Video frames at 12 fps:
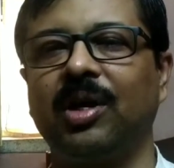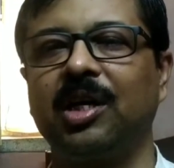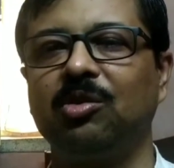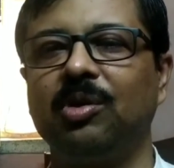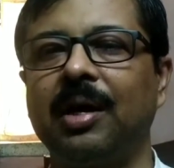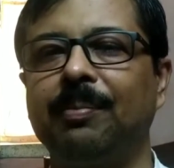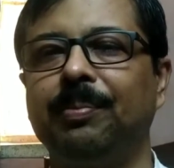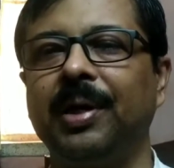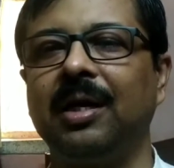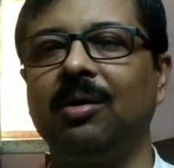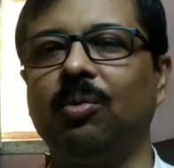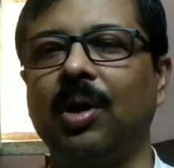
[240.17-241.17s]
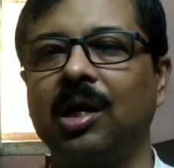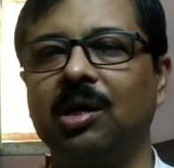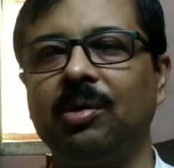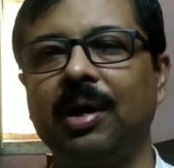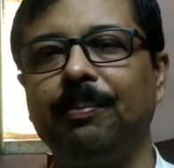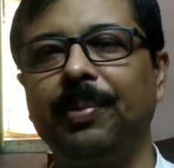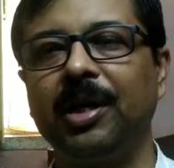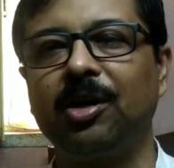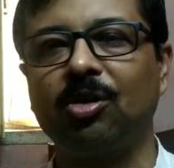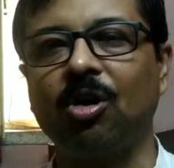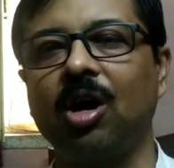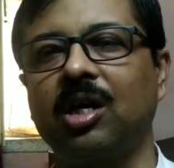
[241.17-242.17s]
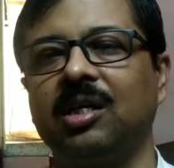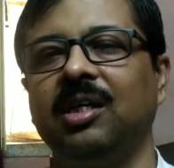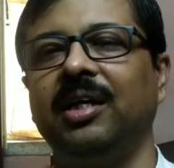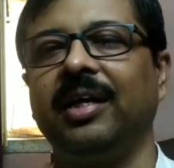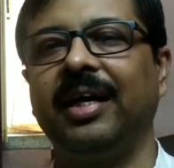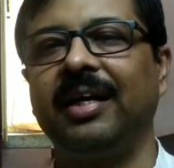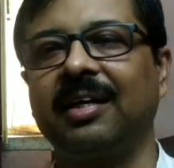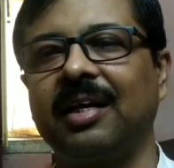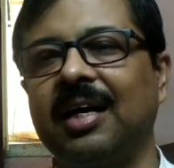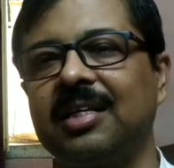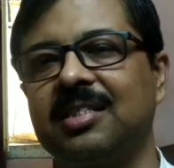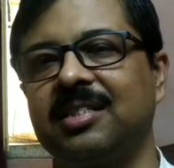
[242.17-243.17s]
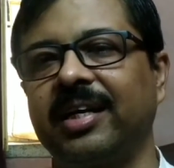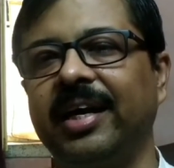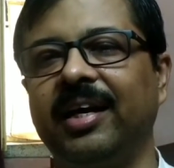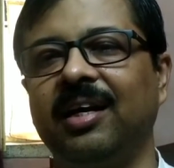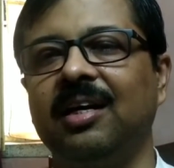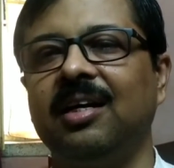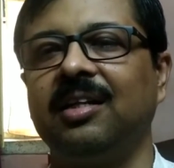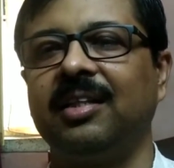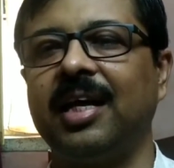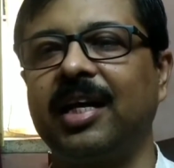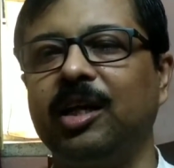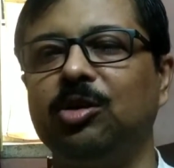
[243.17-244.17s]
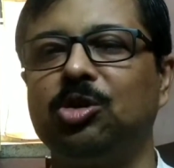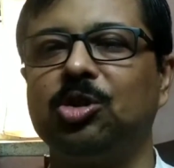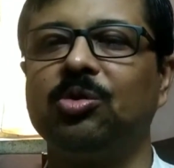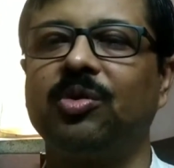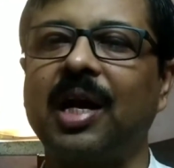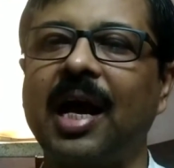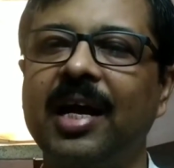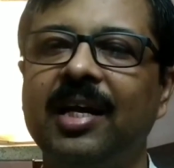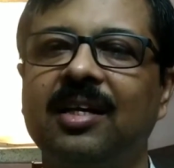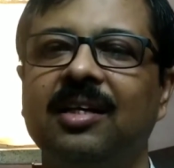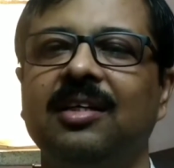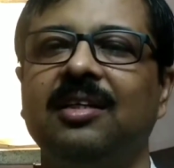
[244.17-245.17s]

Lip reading: what you have been taught in class 10, that you should write